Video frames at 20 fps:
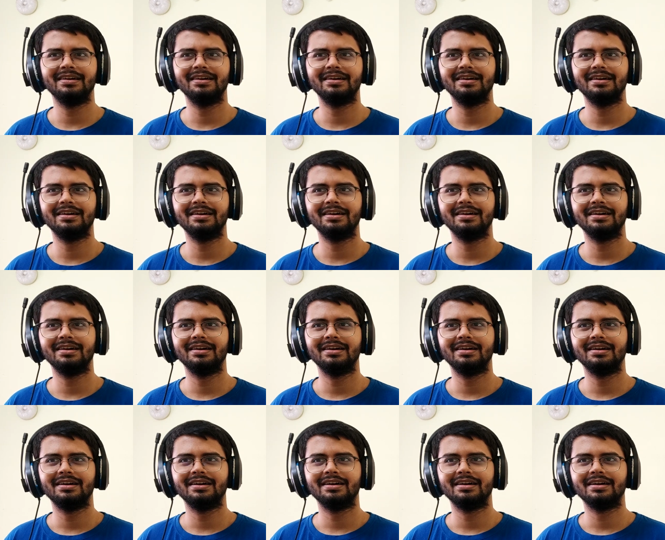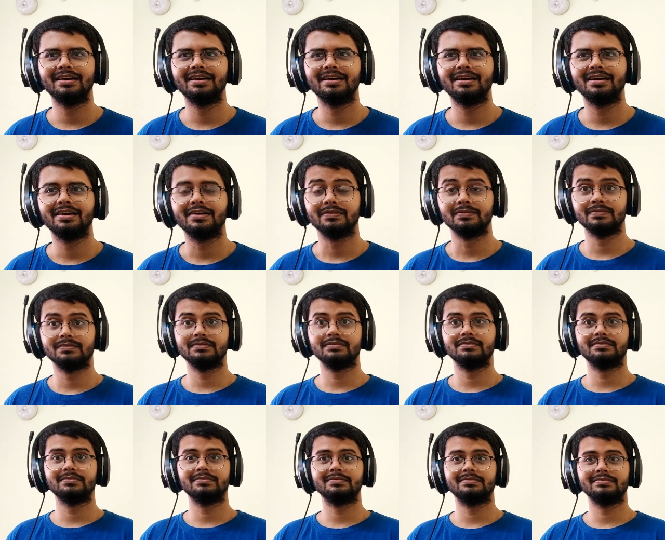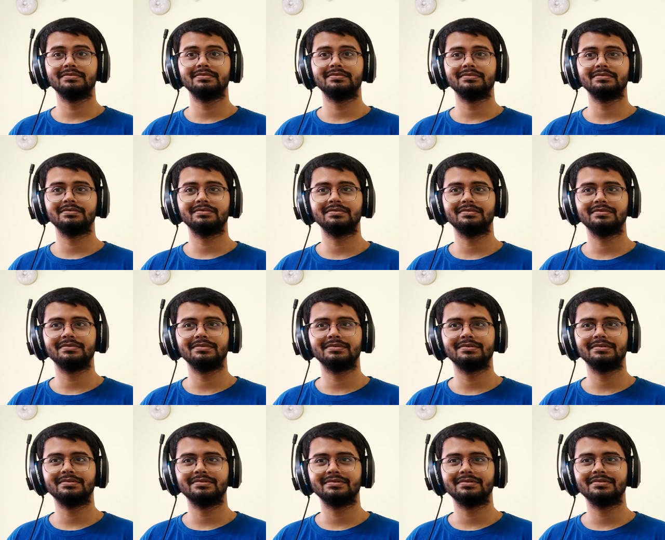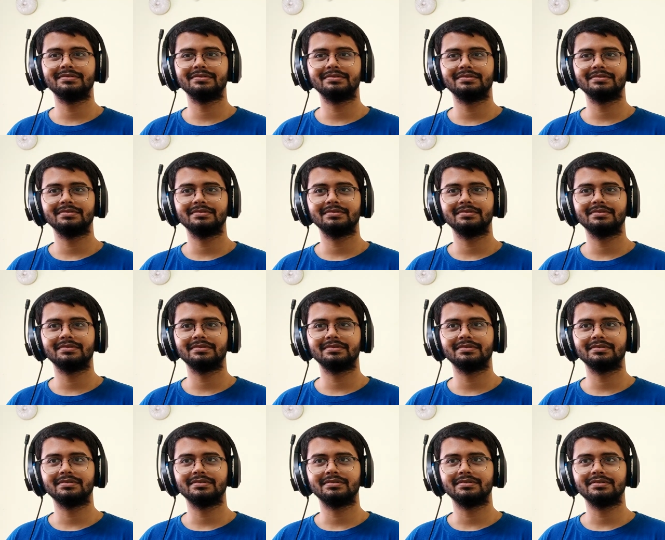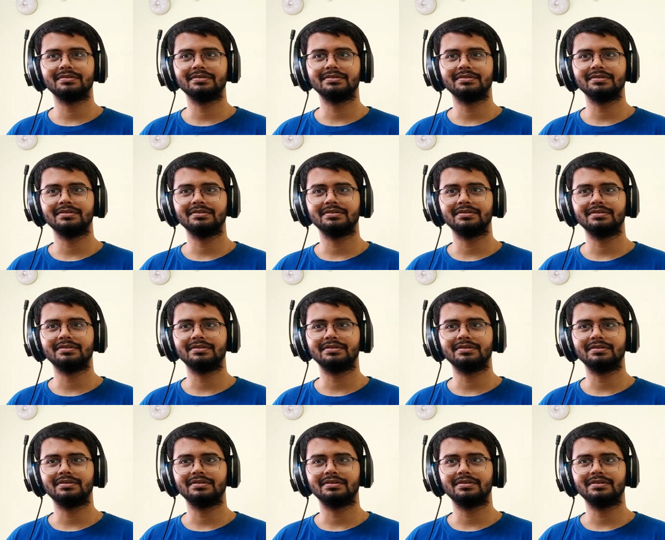(silence)